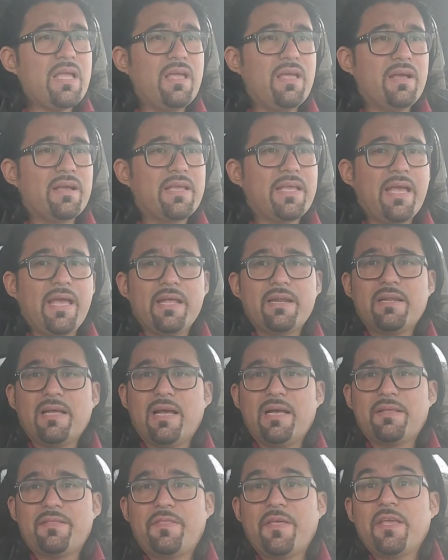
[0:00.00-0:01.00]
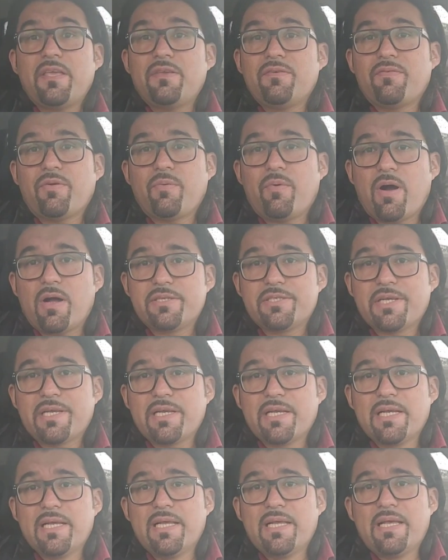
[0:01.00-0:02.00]
Again, thank you for
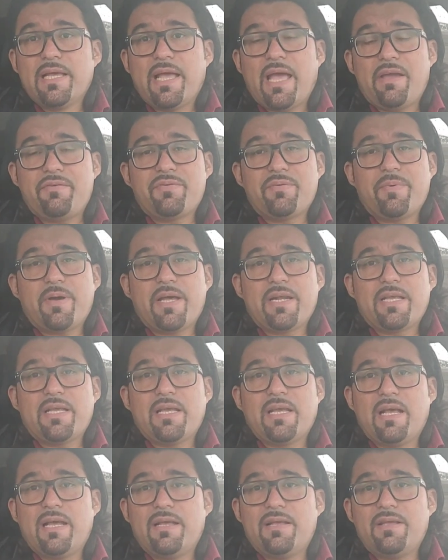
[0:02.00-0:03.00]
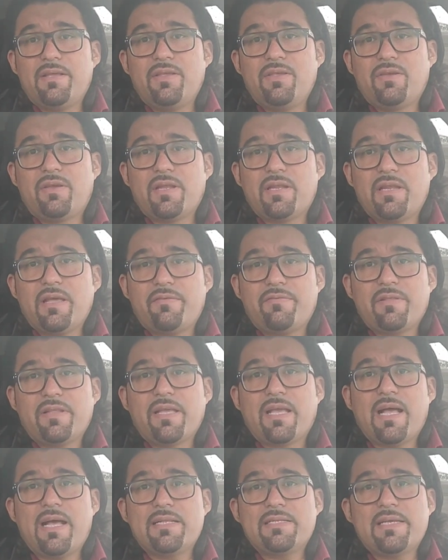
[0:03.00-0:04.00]
watching. Everybody, you can
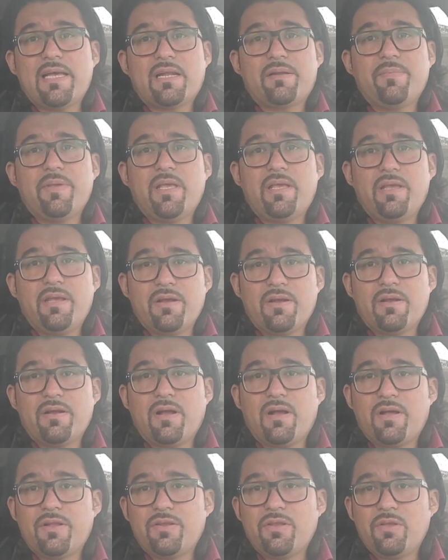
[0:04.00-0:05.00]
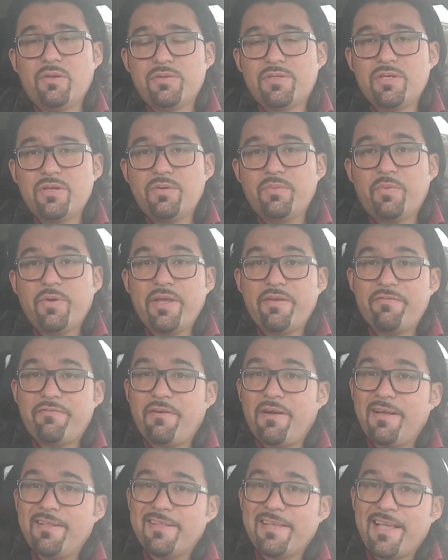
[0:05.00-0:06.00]
definitely contact me here on YouTube. We
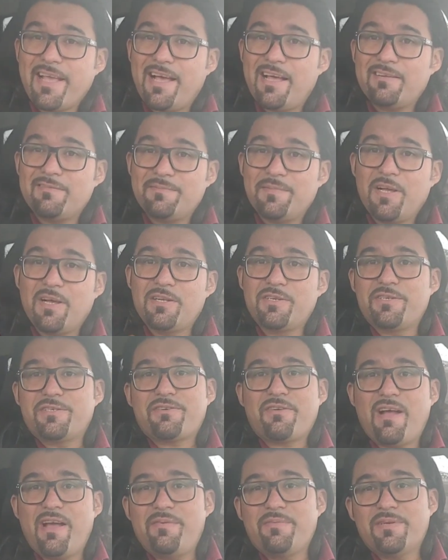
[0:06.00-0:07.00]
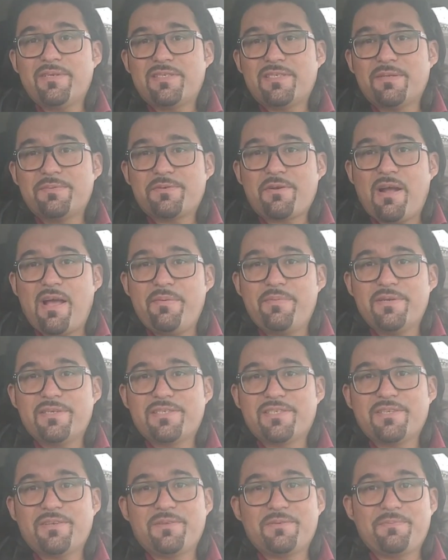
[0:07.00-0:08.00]
finally got 100
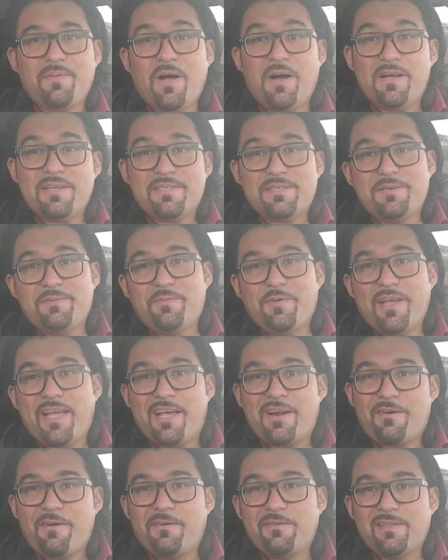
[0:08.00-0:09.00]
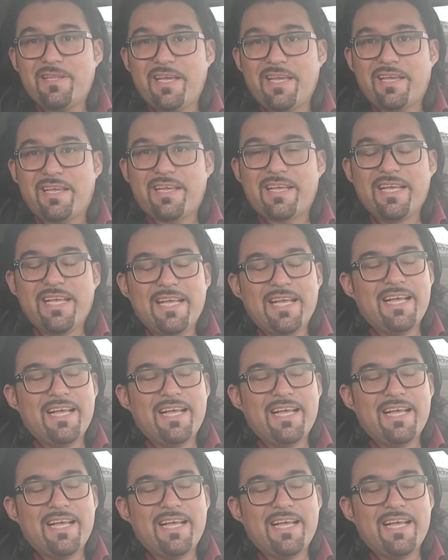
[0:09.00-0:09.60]
subscribers, so awesome. We got our own link.